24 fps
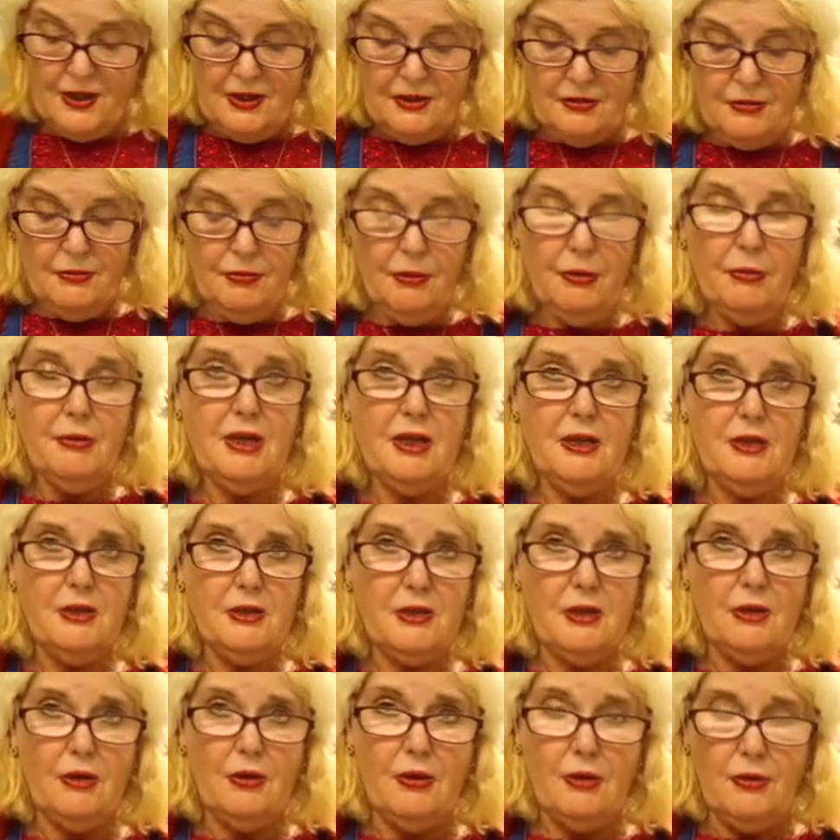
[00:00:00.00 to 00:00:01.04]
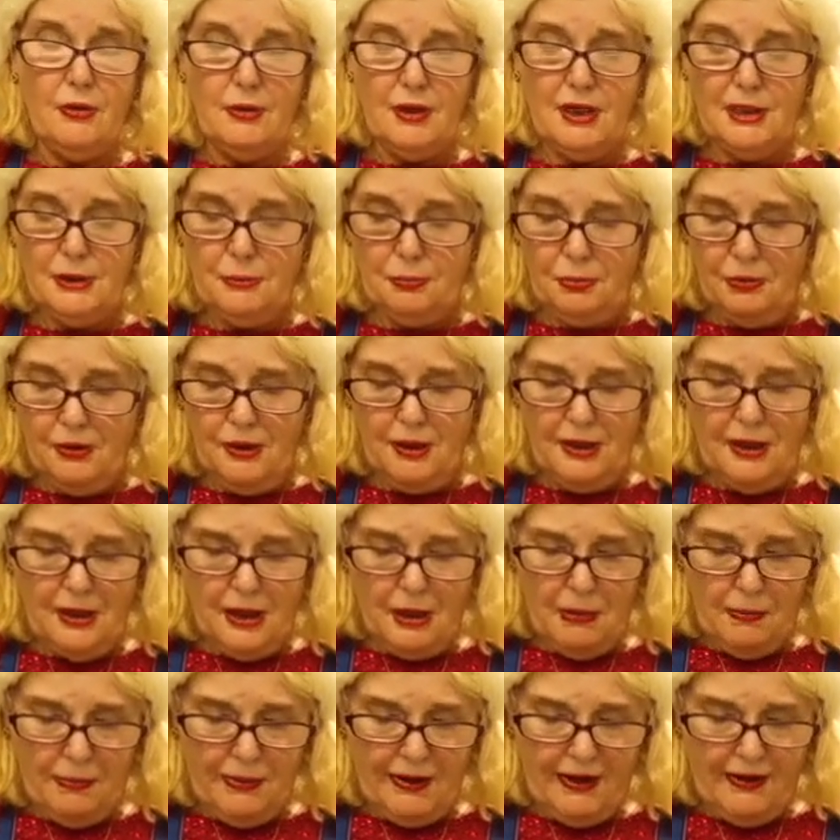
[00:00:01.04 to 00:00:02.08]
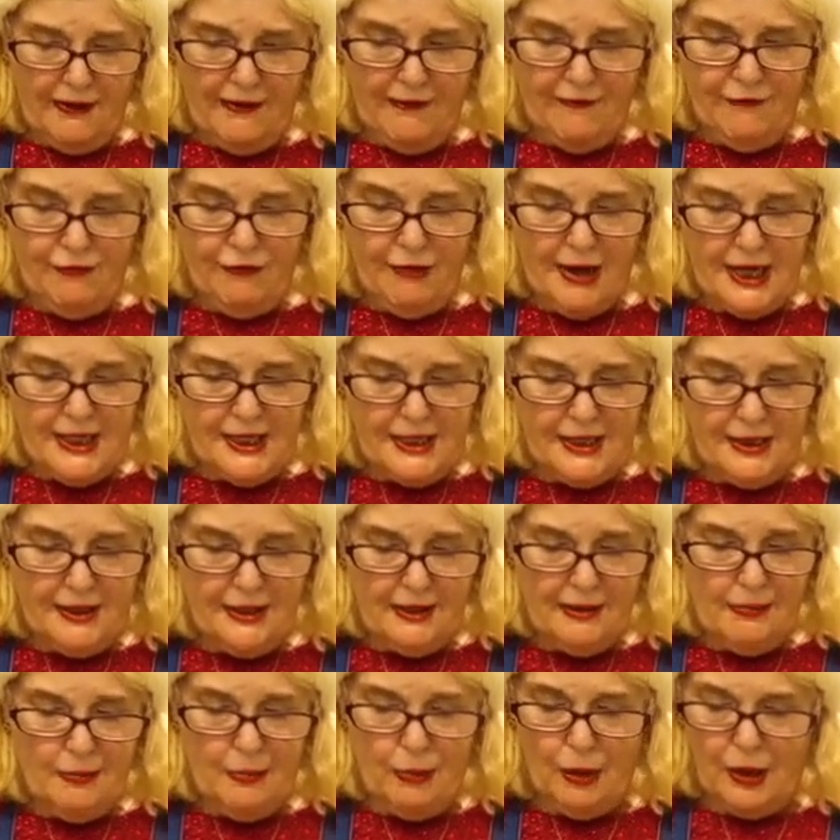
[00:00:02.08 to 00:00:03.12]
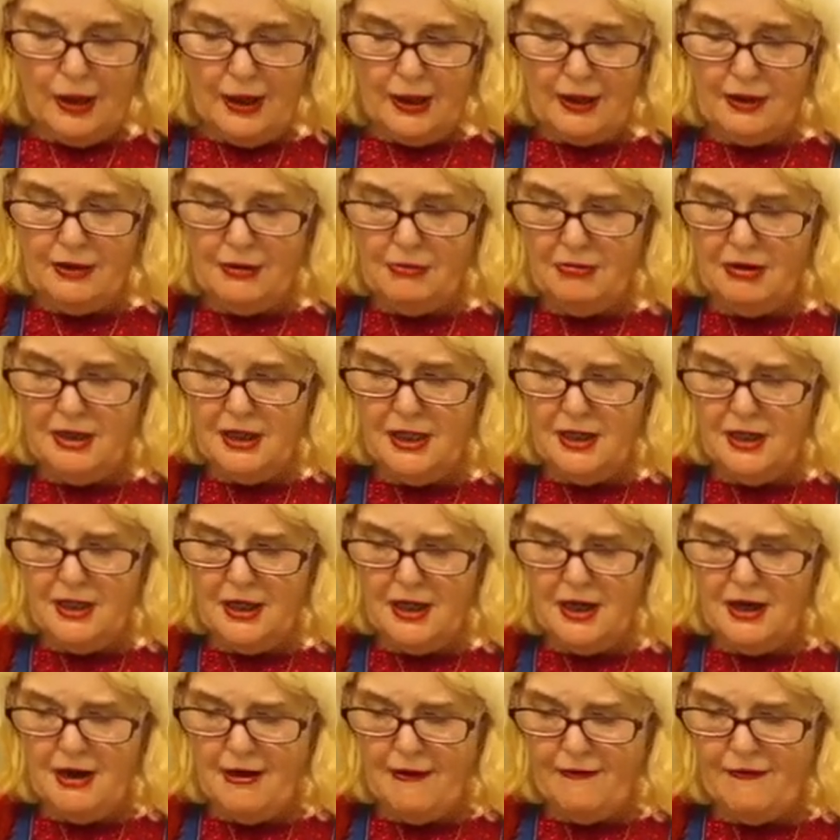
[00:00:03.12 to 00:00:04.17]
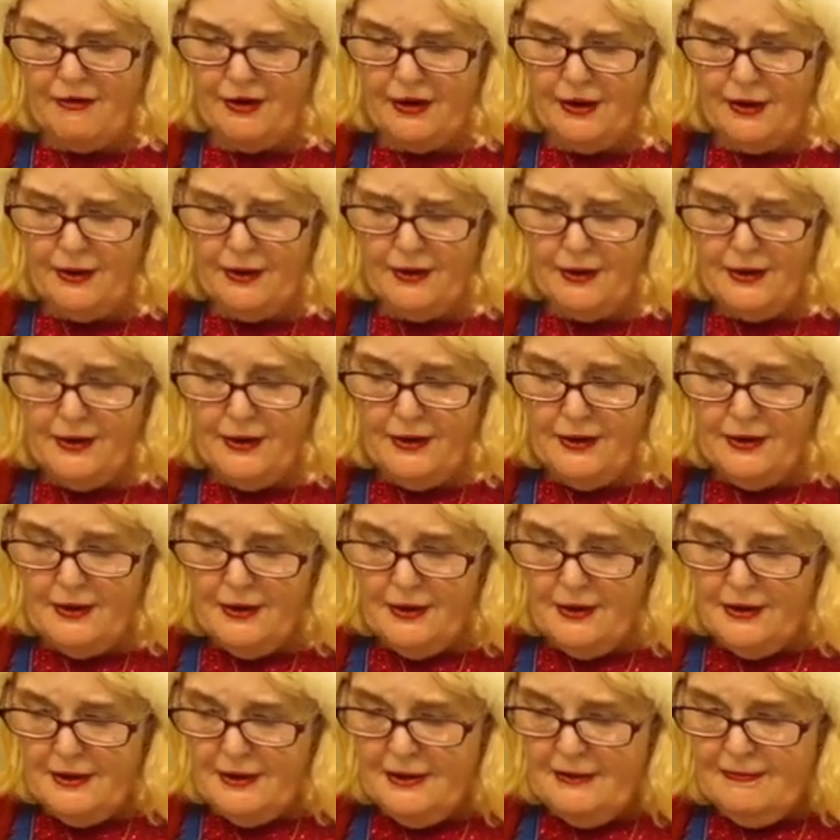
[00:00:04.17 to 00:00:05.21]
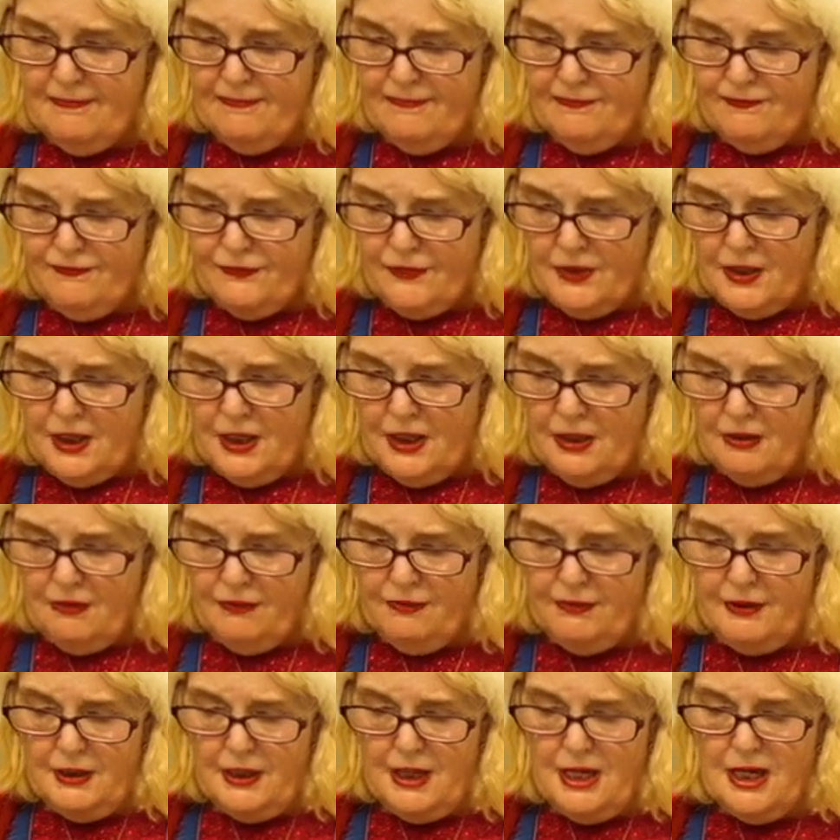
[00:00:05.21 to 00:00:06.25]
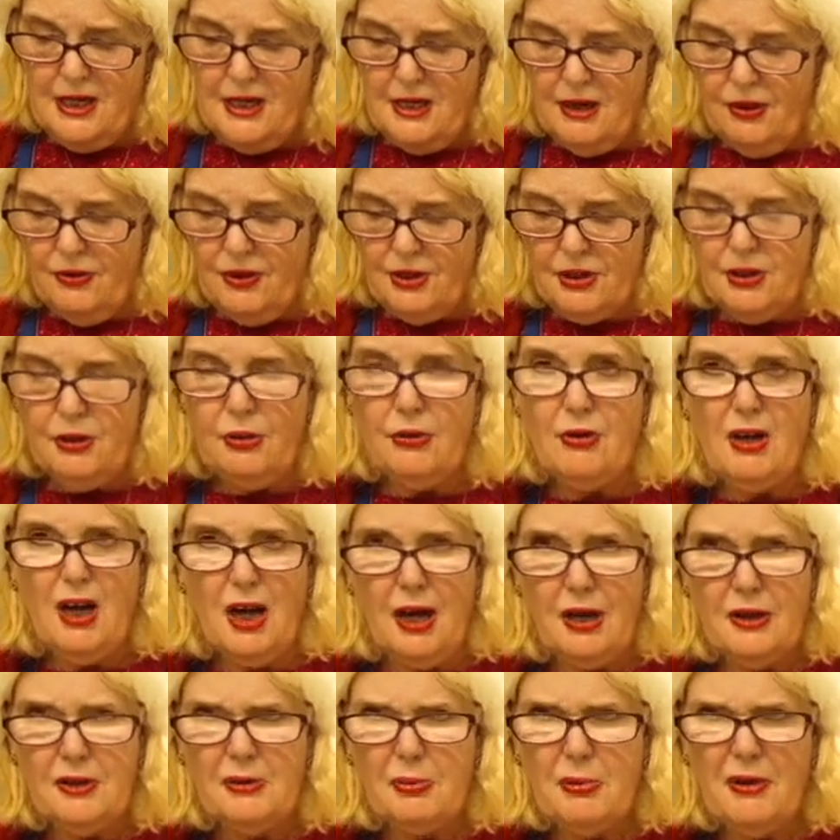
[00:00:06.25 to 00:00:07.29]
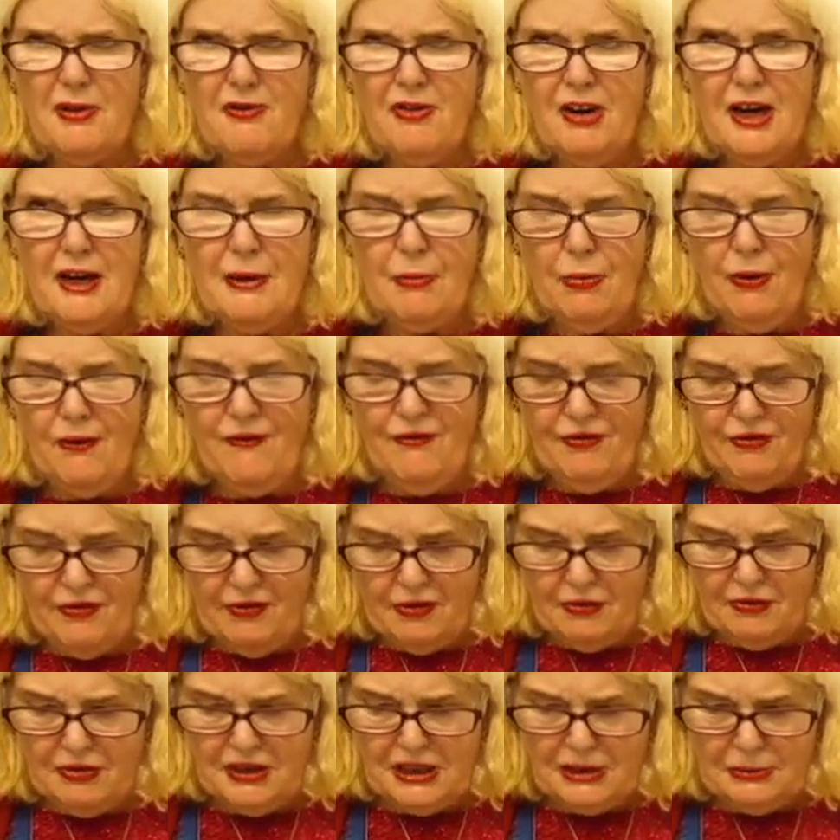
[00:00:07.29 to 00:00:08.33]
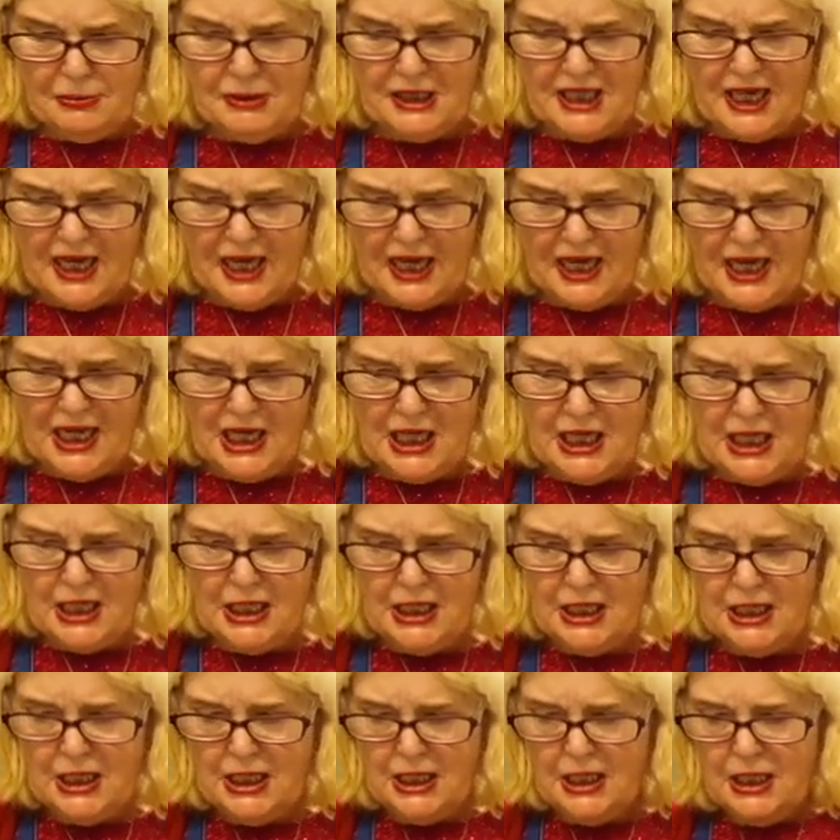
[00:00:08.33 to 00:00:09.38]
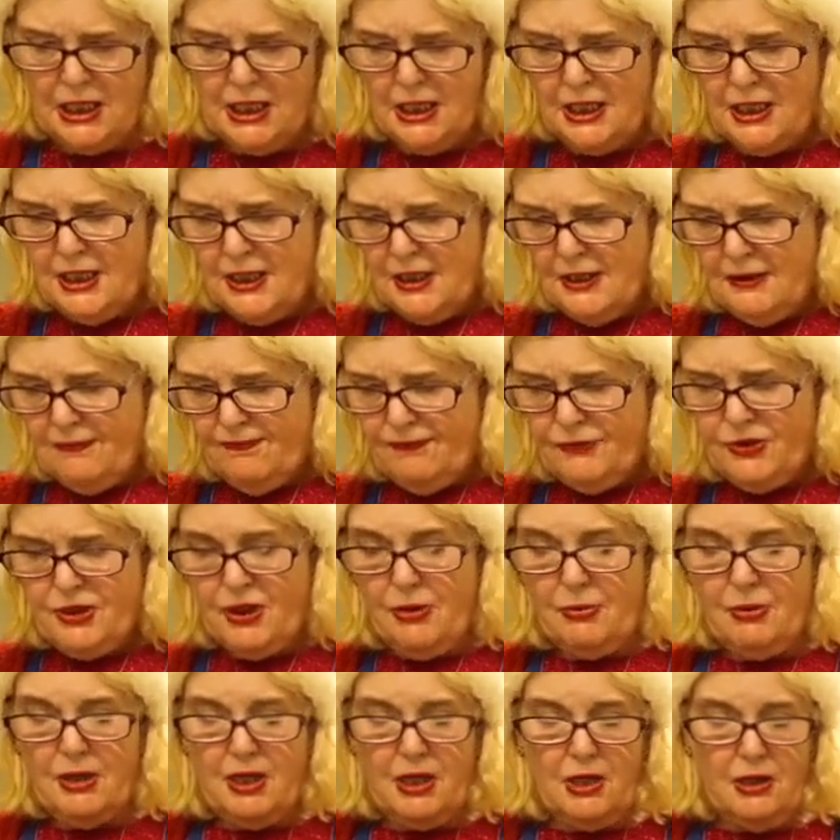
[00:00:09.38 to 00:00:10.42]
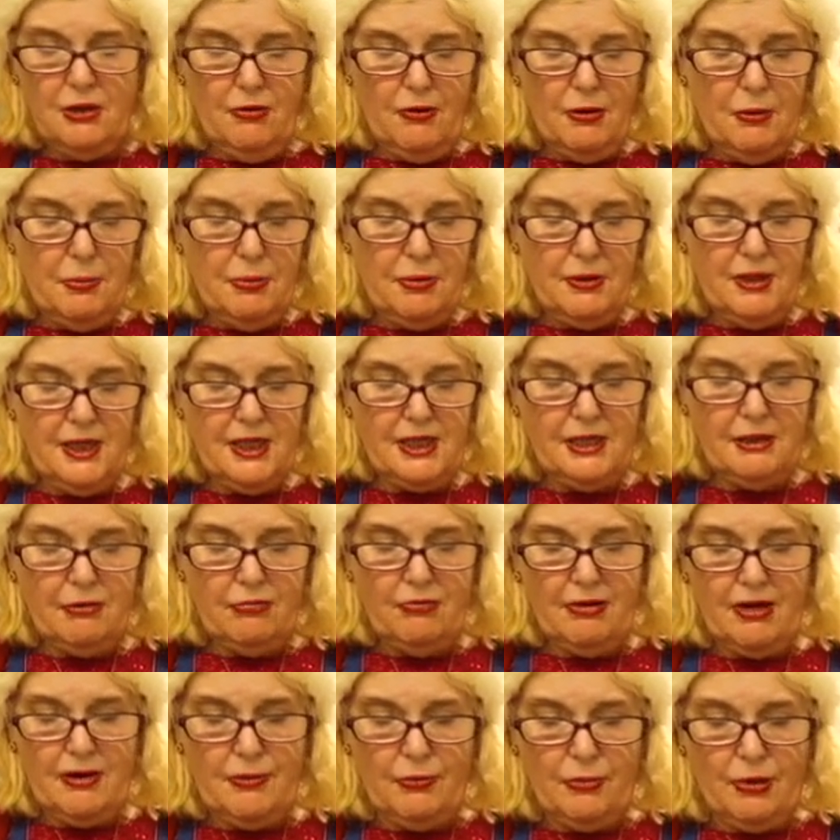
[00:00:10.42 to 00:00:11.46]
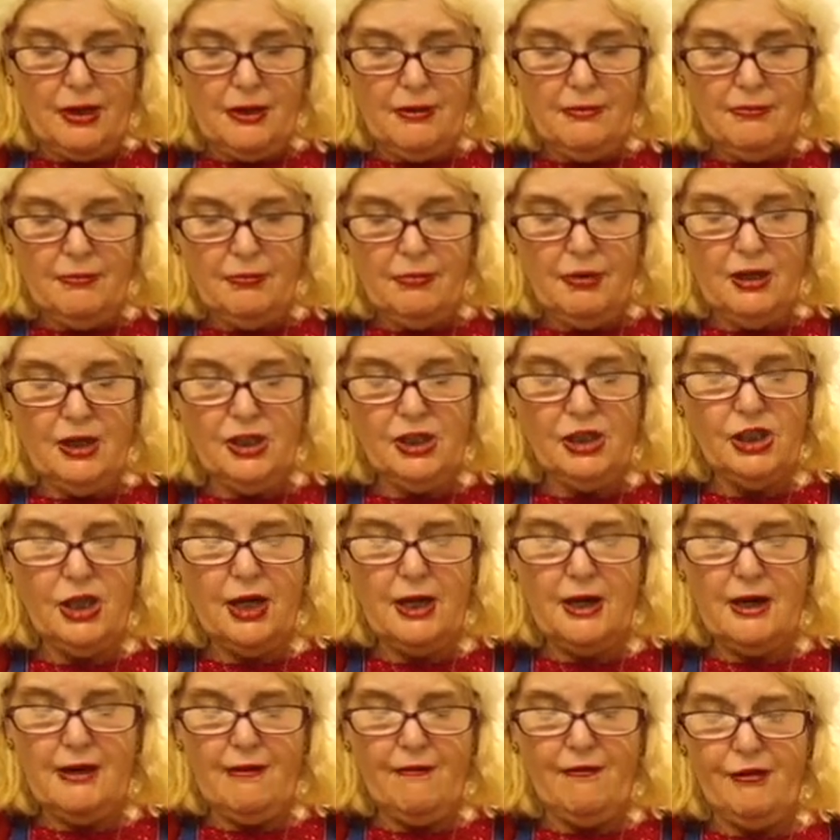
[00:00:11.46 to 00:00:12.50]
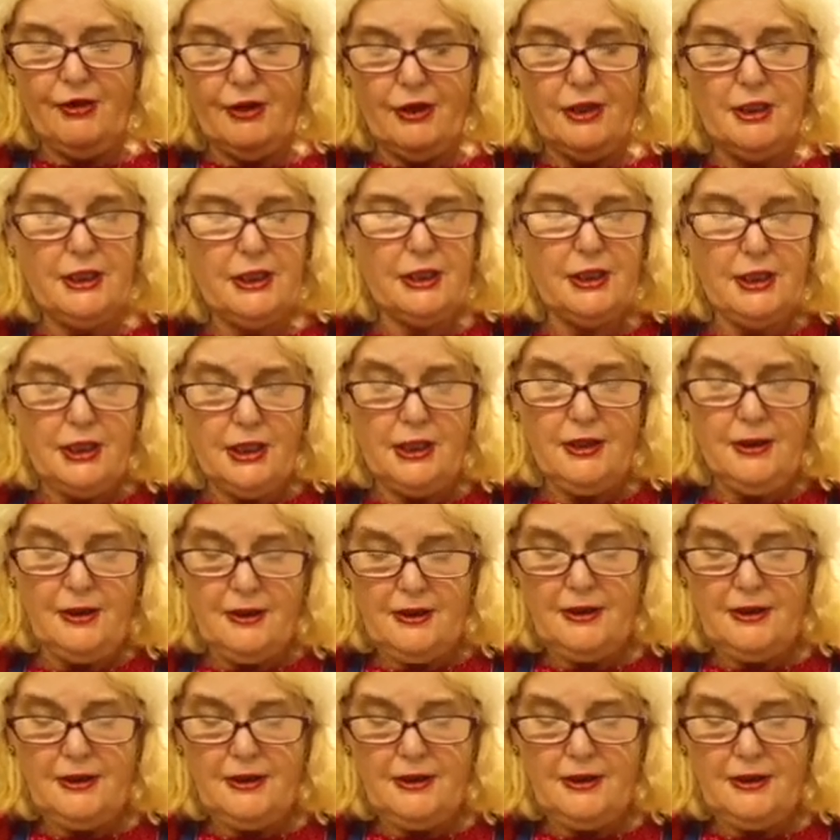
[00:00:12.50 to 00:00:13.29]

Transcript: so what we're going to do is put a little bit of red in one, green in the other. And I think they're the only two colours we really want for a Christmas cake. So we're going to open this green one. Well, I'll shake it first.